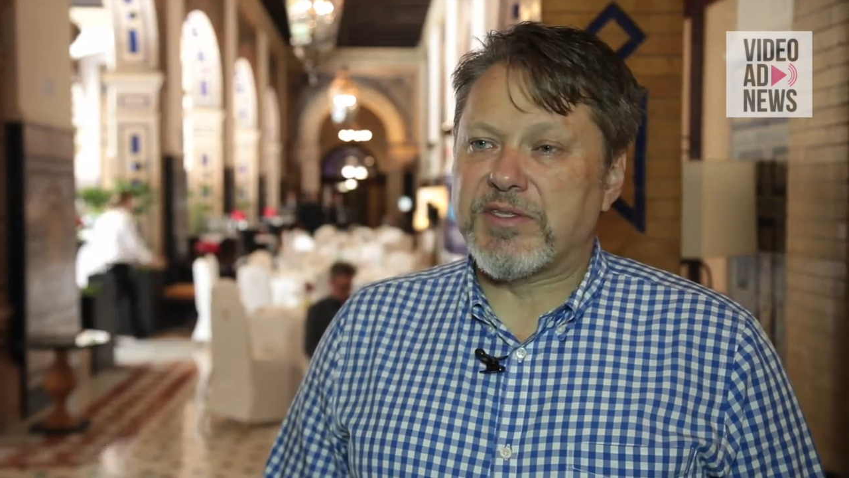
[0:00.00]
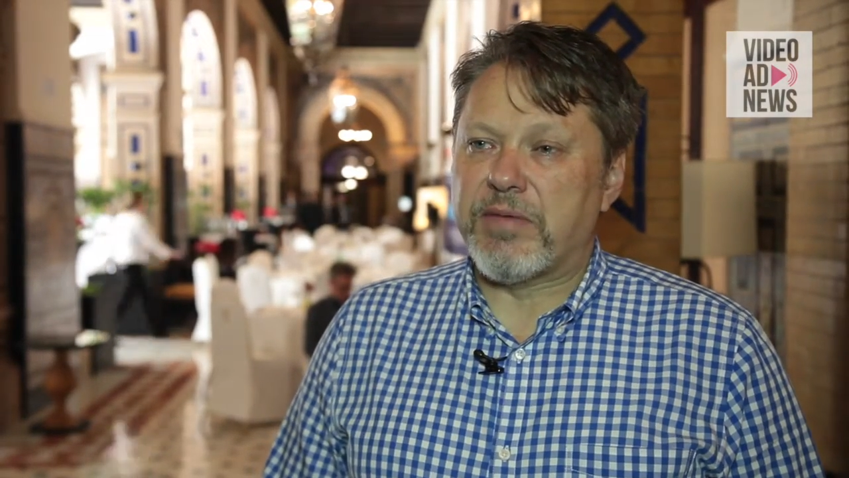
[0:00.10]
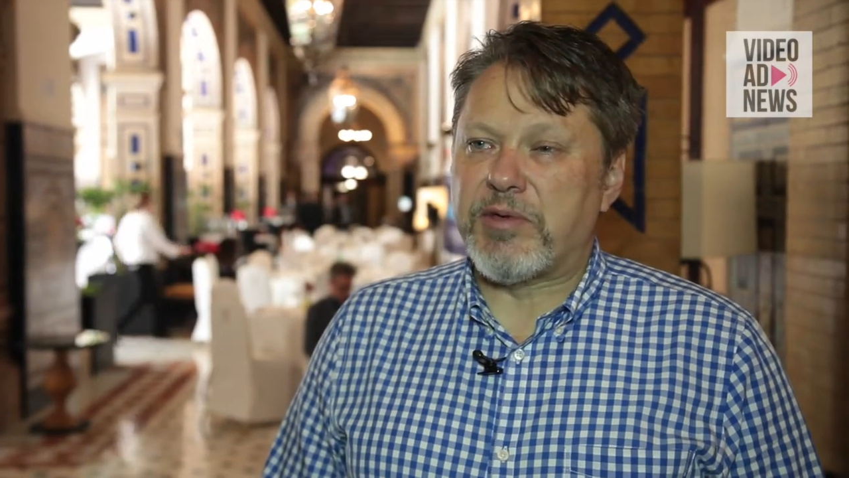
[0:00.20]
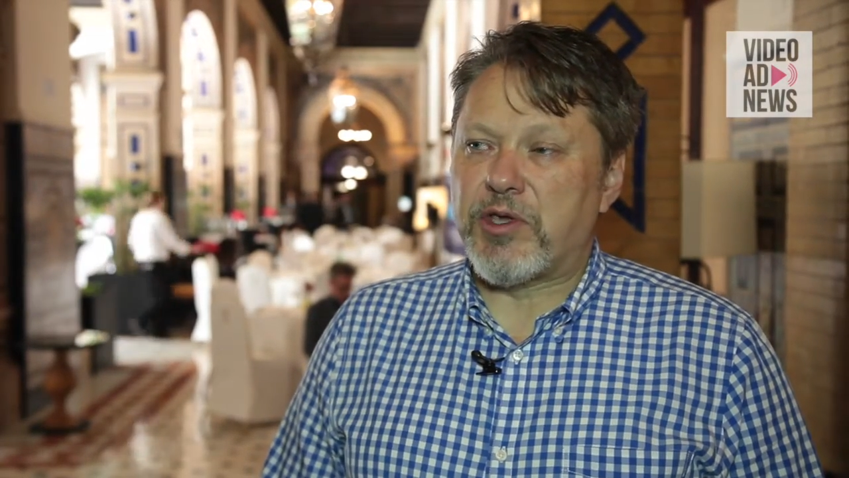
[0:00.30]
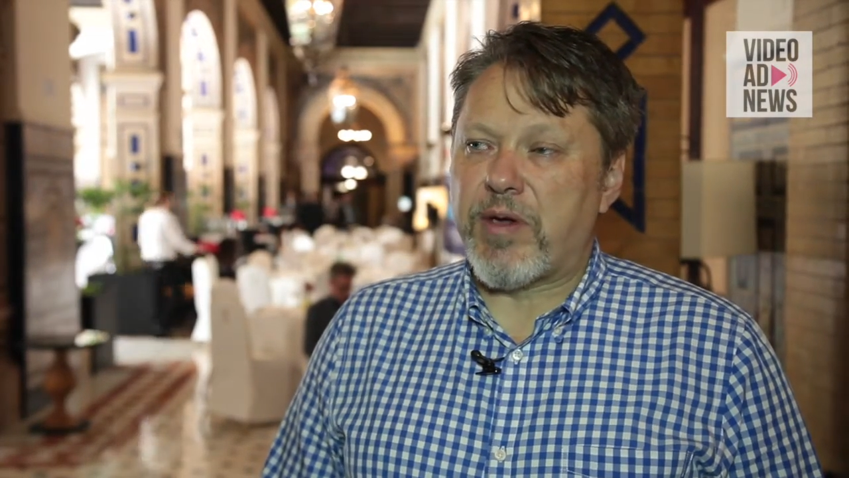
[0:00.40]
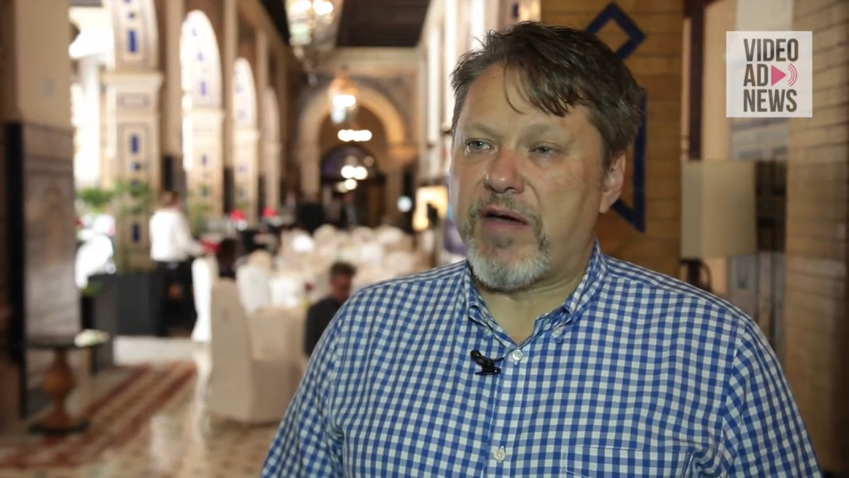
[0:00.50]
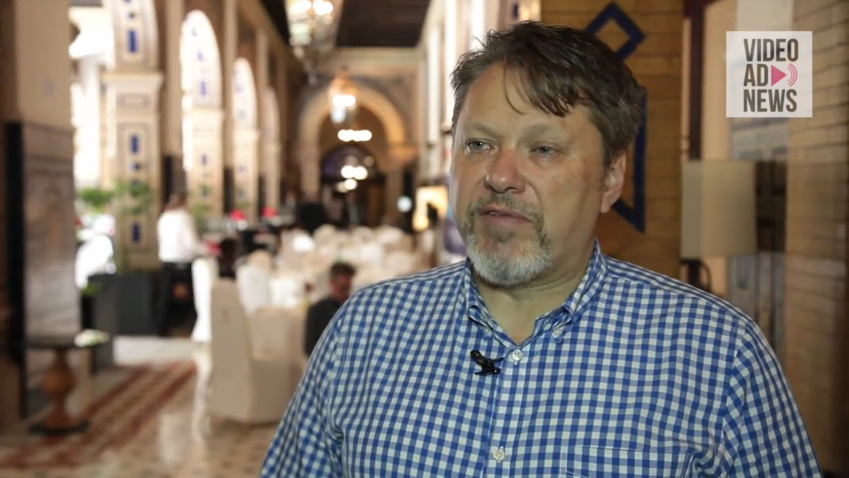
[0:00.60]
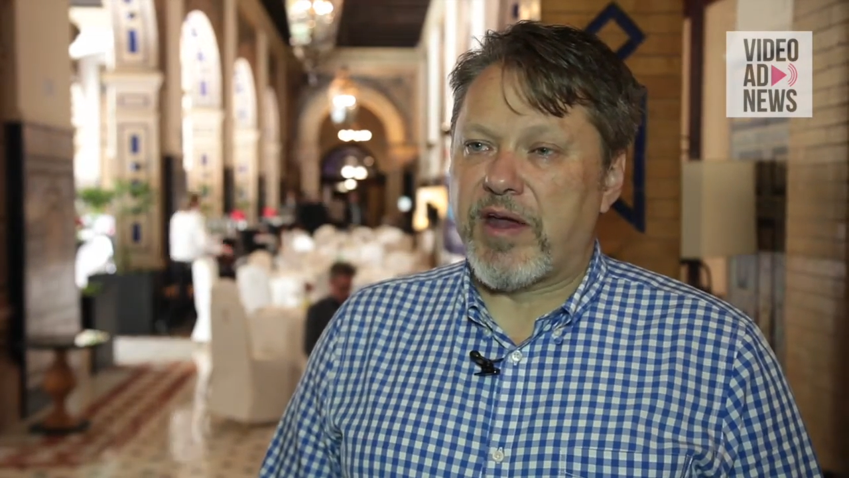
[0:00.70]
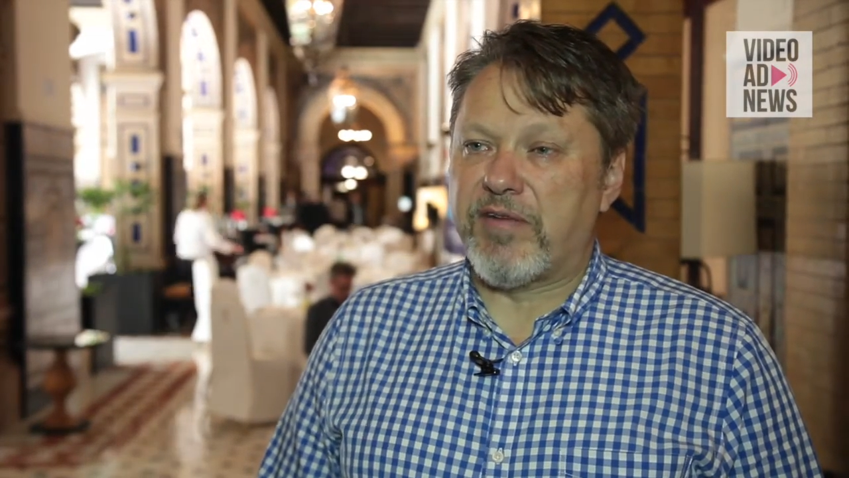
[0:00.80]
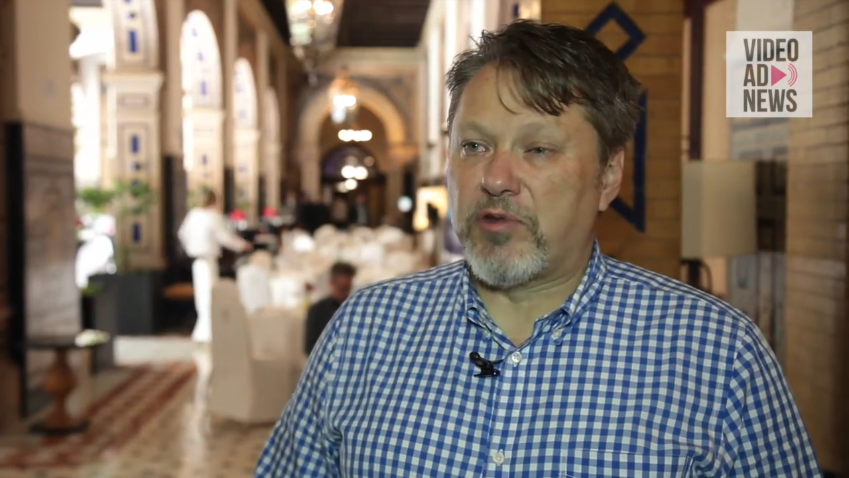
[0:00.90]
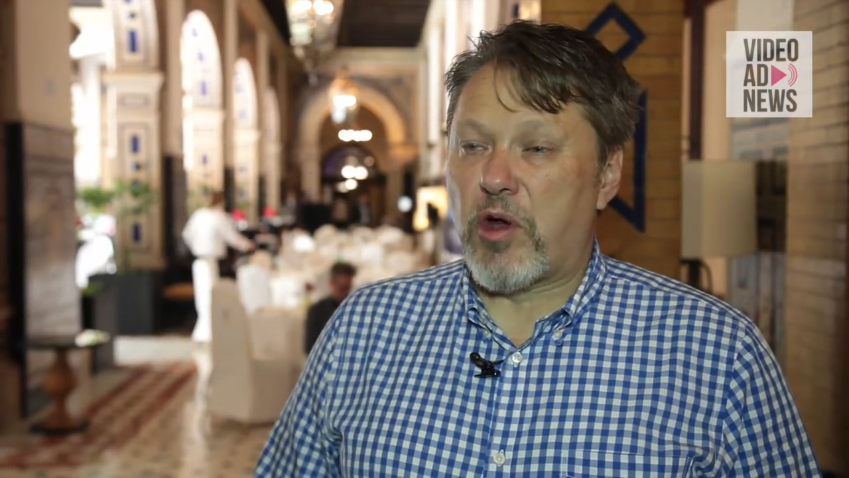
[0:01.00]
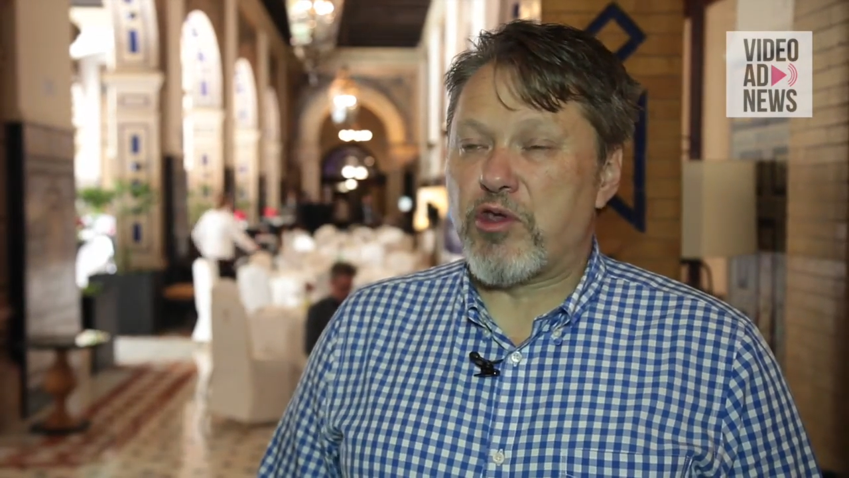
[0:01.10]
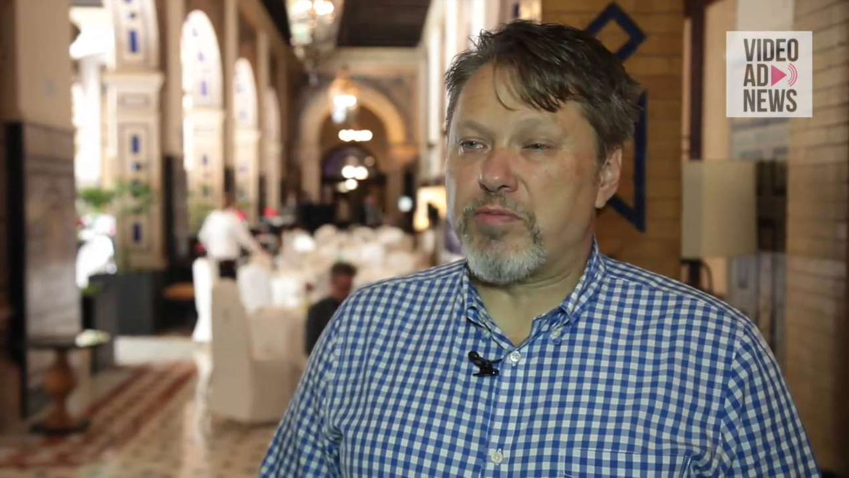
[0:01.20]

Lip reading: I mean, you have kind of large